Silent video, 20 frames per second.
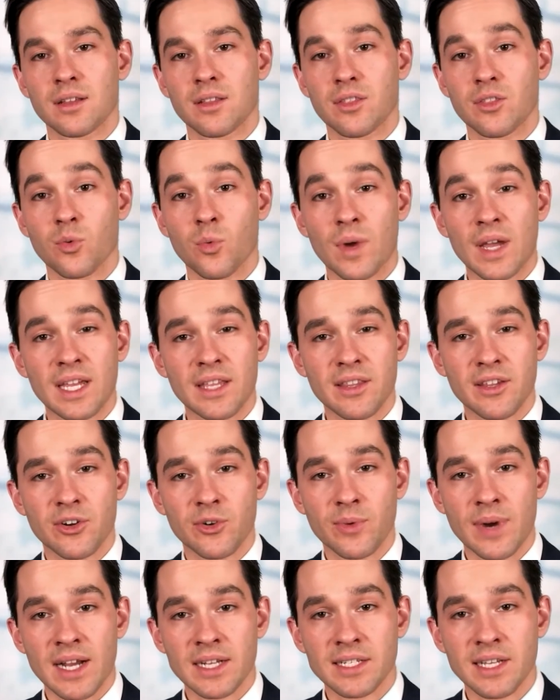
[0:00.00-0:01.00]
The way that
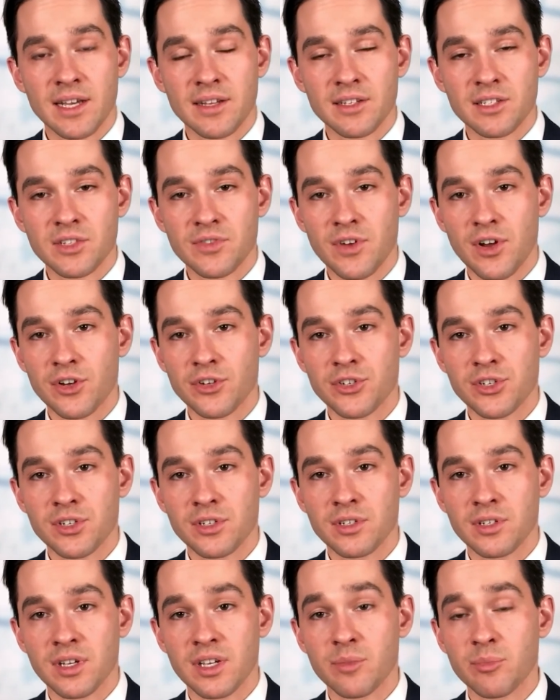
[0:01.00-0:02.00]
erectile
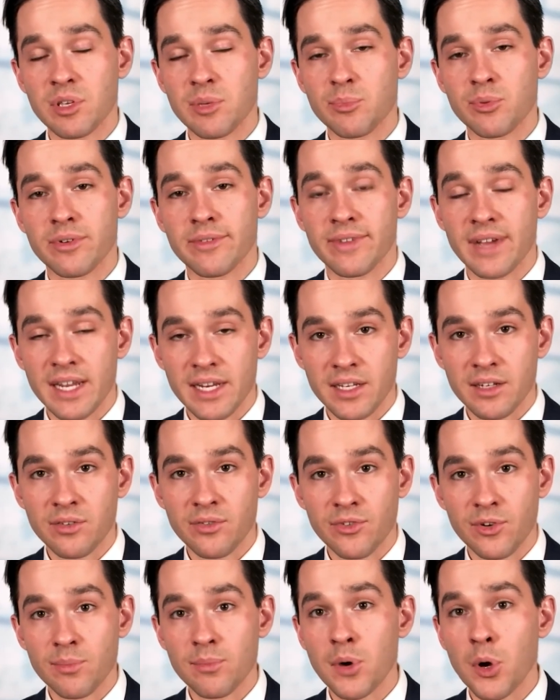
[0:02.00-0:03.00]
dysfunction can be prevented
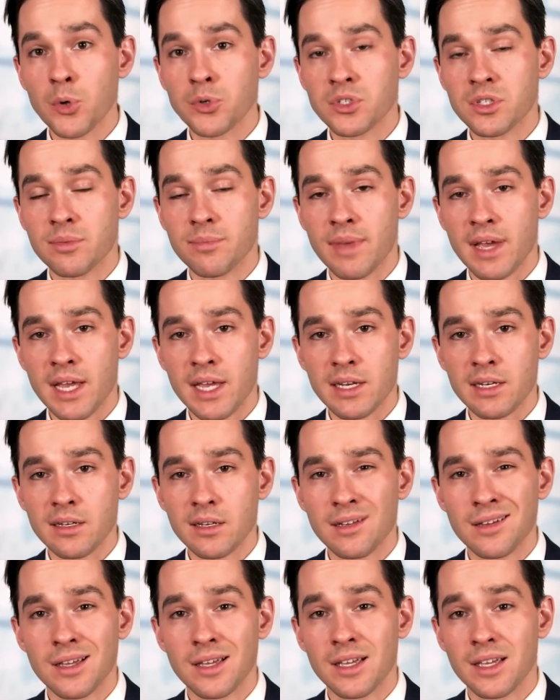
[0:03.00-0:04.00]
for most men
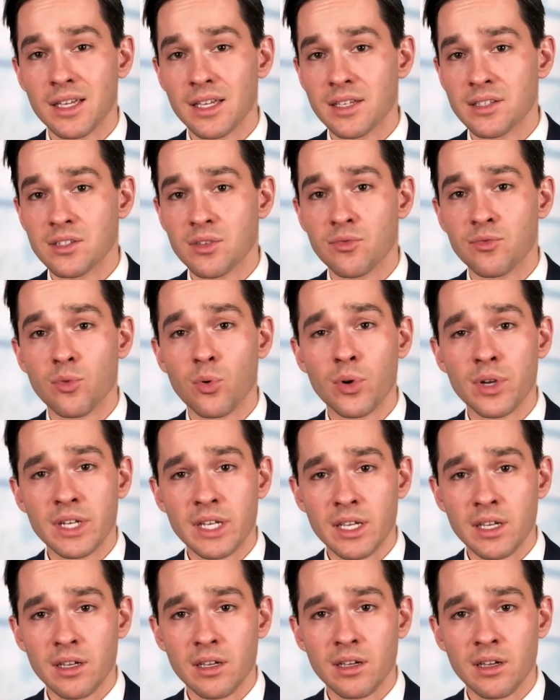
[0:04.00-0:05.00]
is
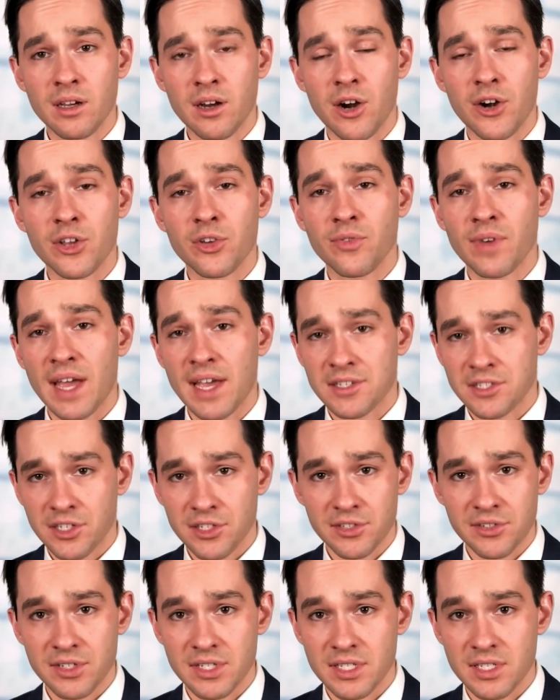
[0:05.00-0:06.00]
avoiding
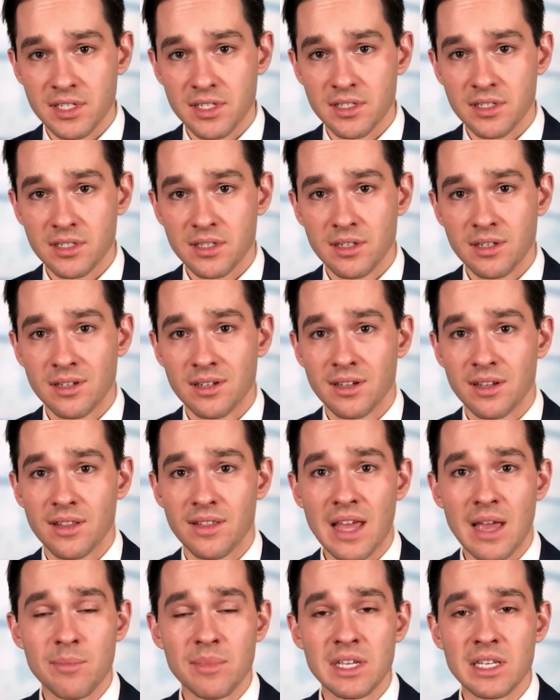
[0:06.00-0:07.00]
cardiovascular disease.
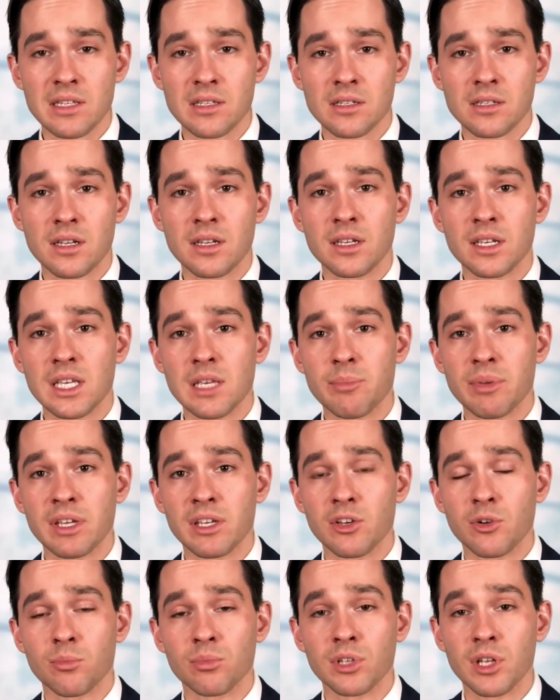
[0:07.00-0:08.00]
That means
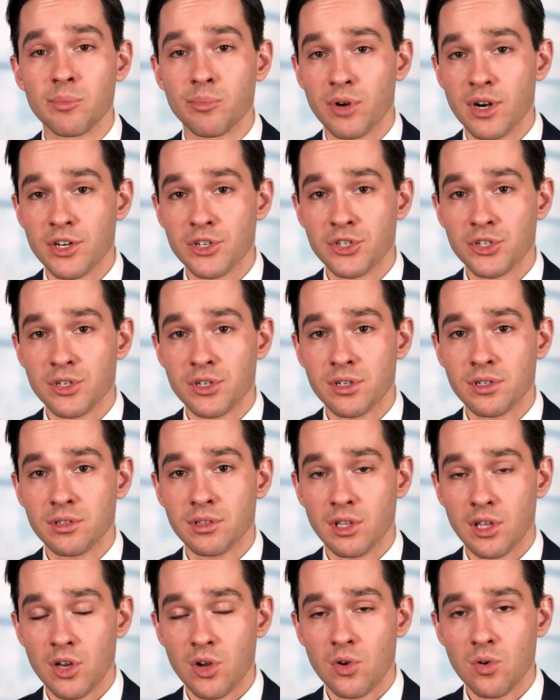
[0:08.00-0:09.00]
keeping your blood pressure
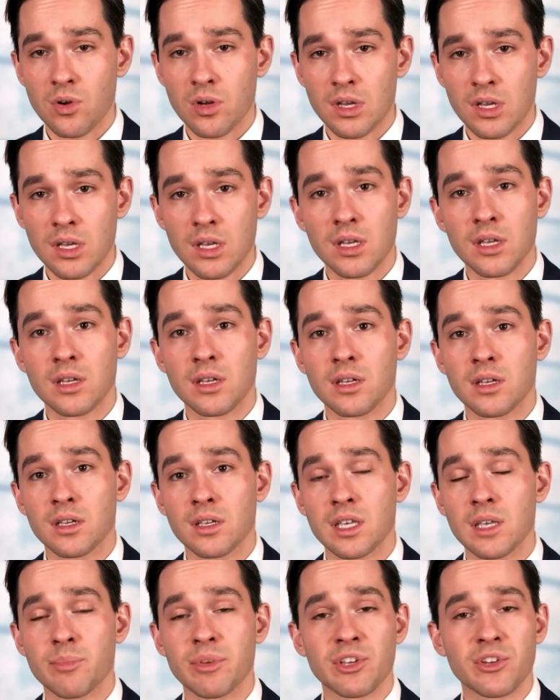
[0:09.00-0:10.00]
low,
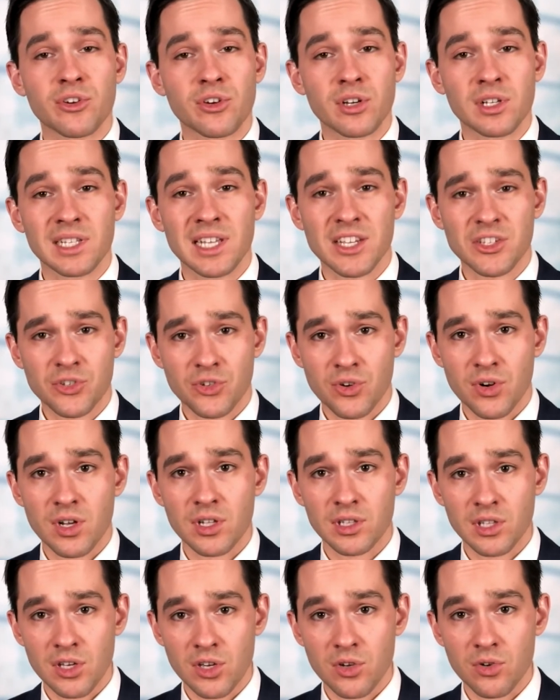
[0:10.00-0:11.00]
keeping your
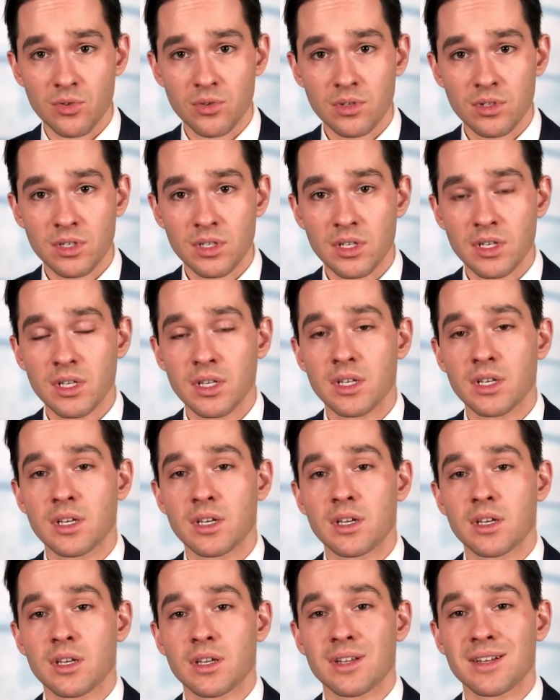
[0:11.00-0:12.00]
cholesterol low,
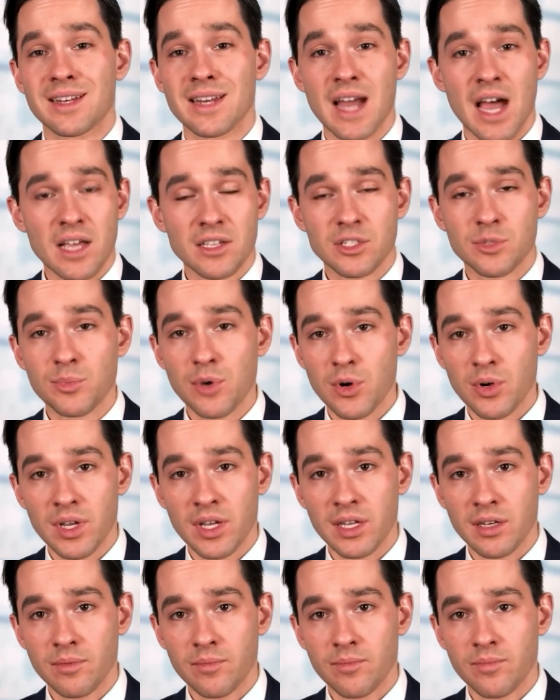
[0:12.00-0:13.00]
not
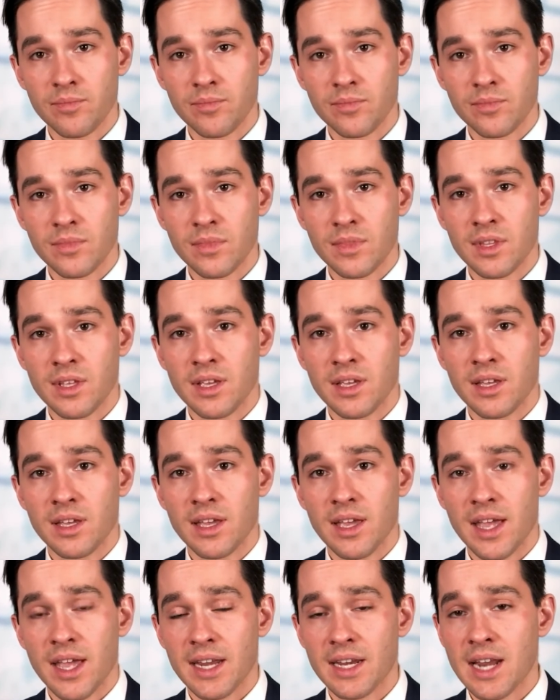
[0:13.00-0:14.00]
smoking,
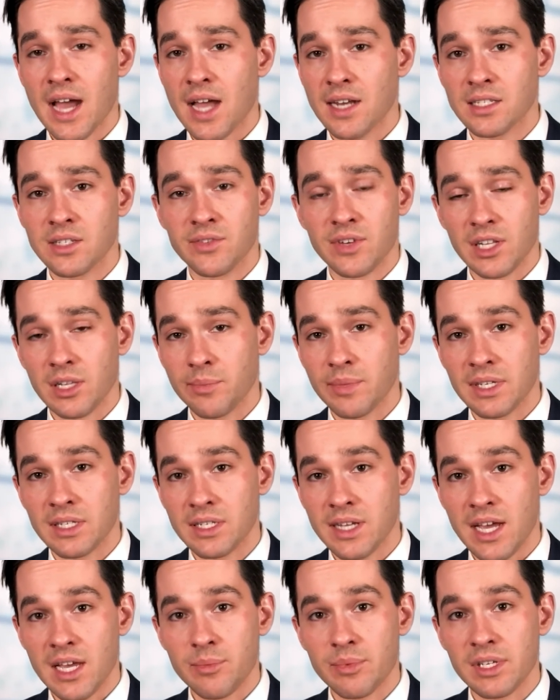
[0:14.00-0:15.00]
and not developing
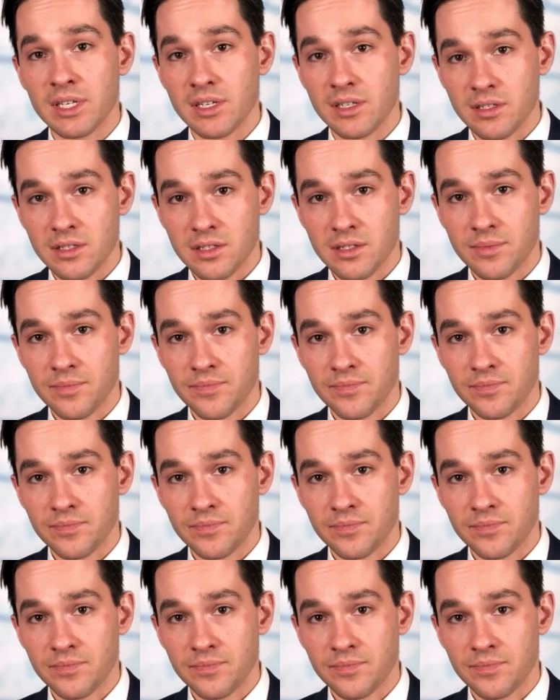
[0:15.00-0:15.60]
diabetes.